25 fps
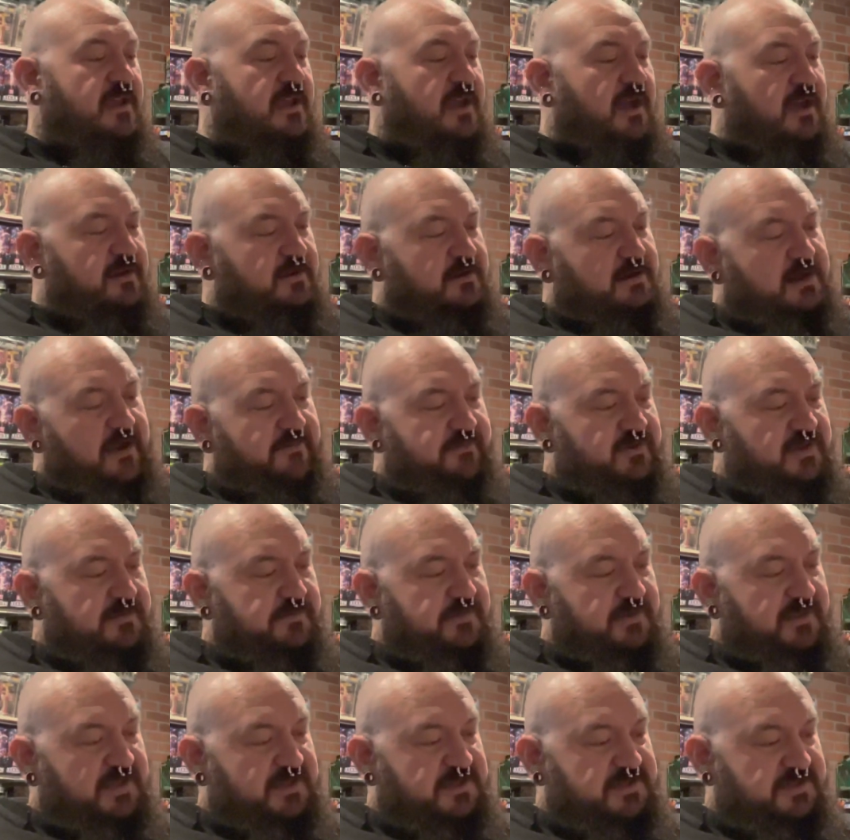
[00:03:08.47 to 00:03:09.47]
undercover
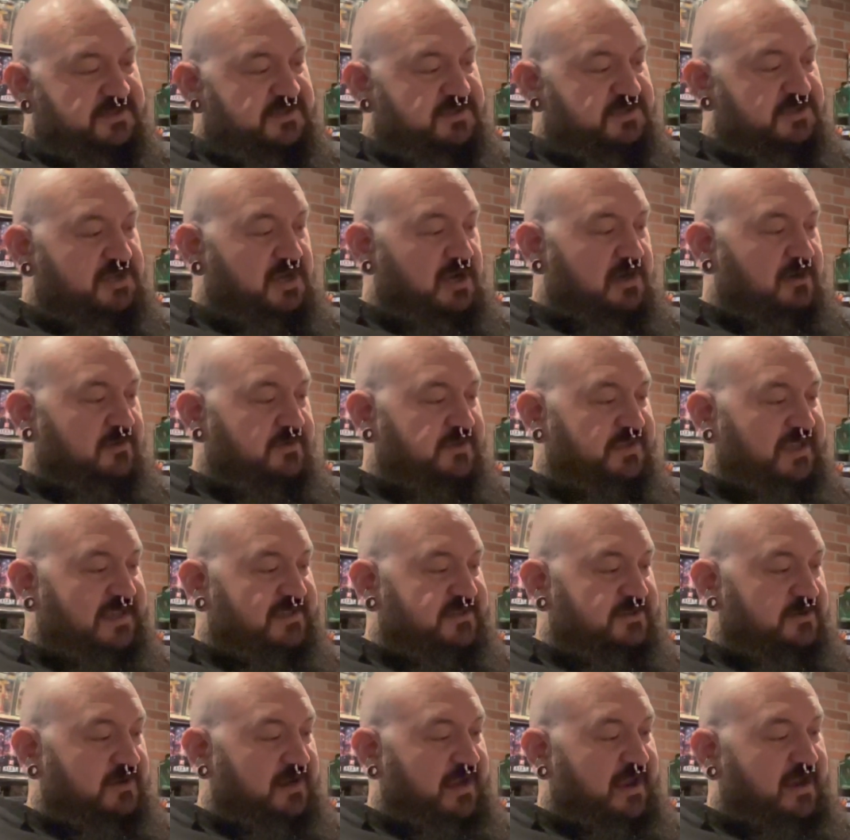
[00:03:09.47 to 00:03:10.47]
demolitions, jungle,
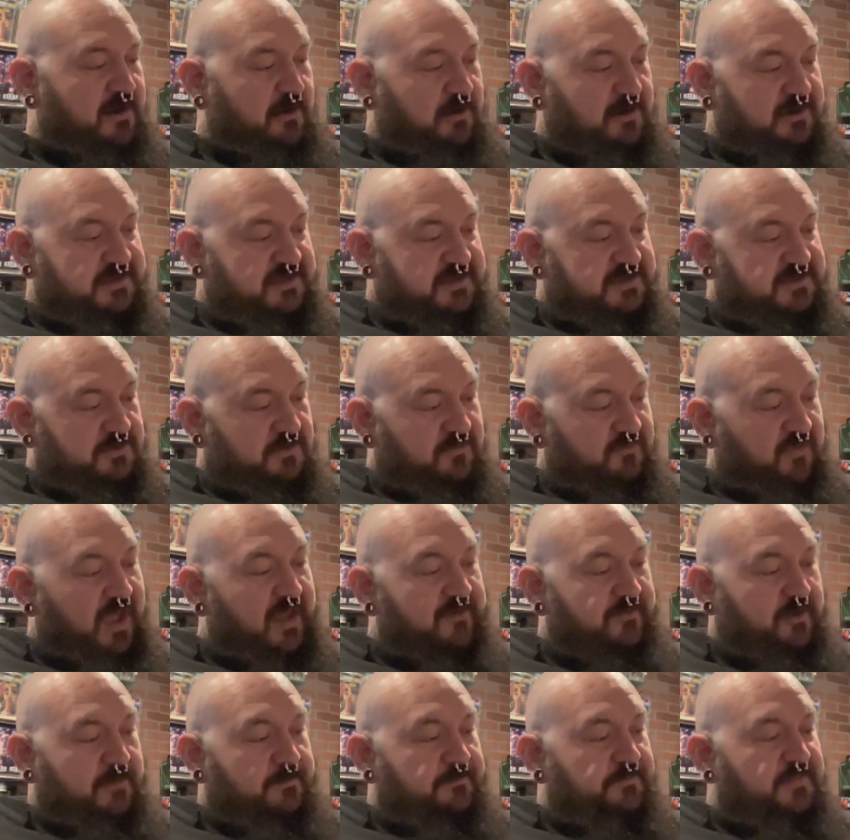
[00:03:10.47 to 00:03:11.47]
desert, and Arctic
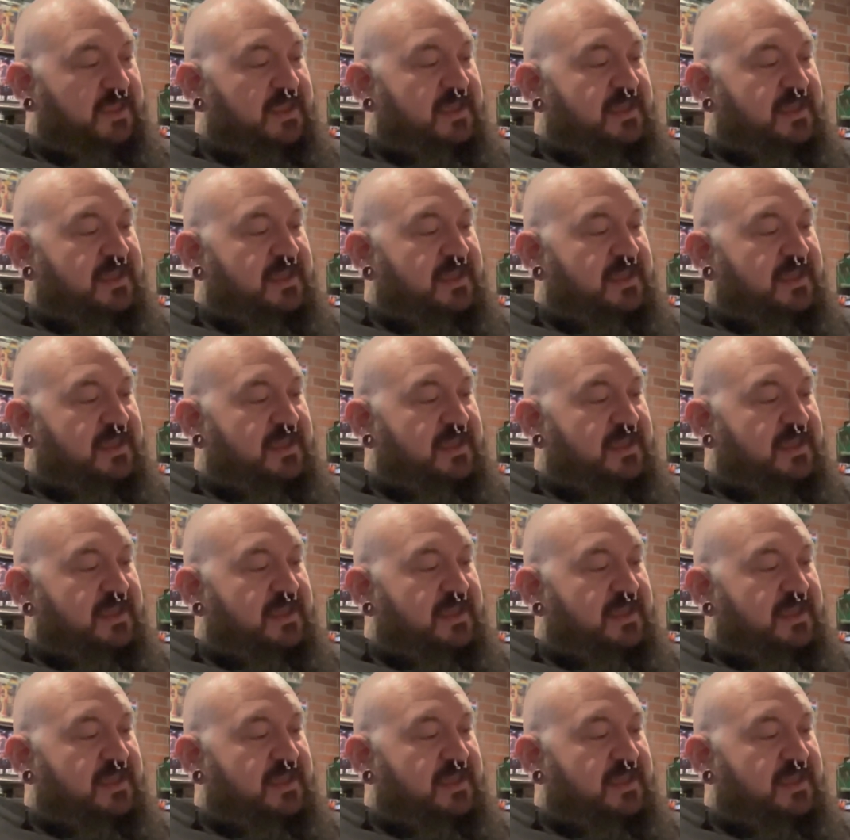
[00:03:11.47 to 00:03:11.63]
survival,